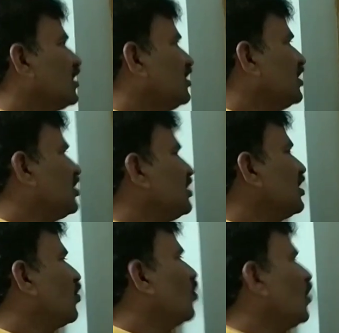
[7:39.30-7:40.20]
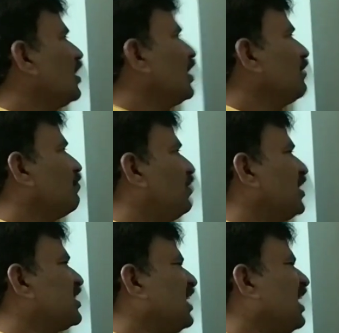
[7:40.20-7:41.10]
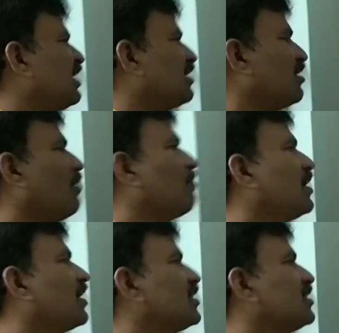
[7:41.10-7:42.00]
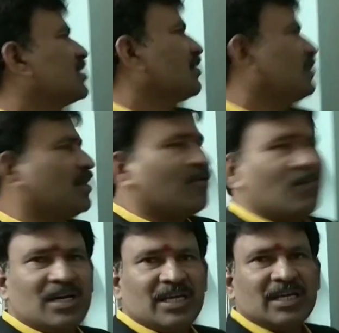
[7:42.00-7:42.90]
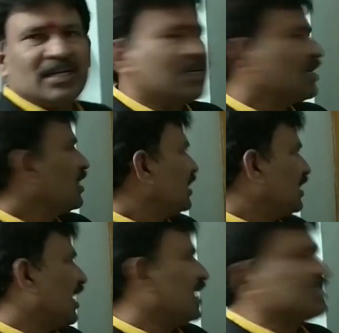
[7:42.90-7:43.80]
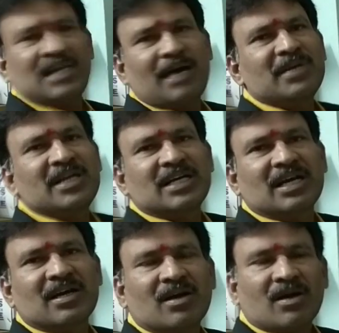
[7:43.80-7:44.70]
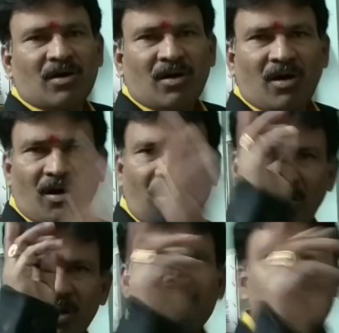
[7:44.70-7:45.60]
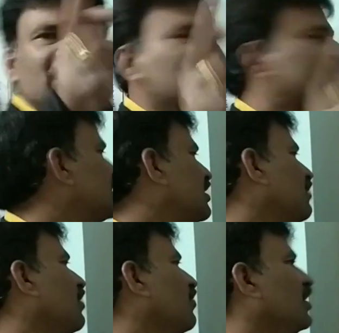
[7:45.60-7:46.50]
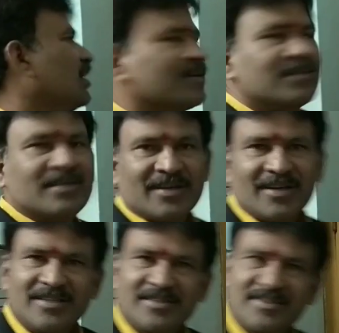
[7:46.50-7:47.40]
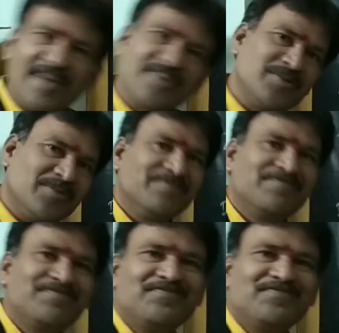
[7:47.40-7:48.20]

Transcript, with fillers: This is the golden, best and top medical system in the world here. It has dominated all medical system now here. Thank you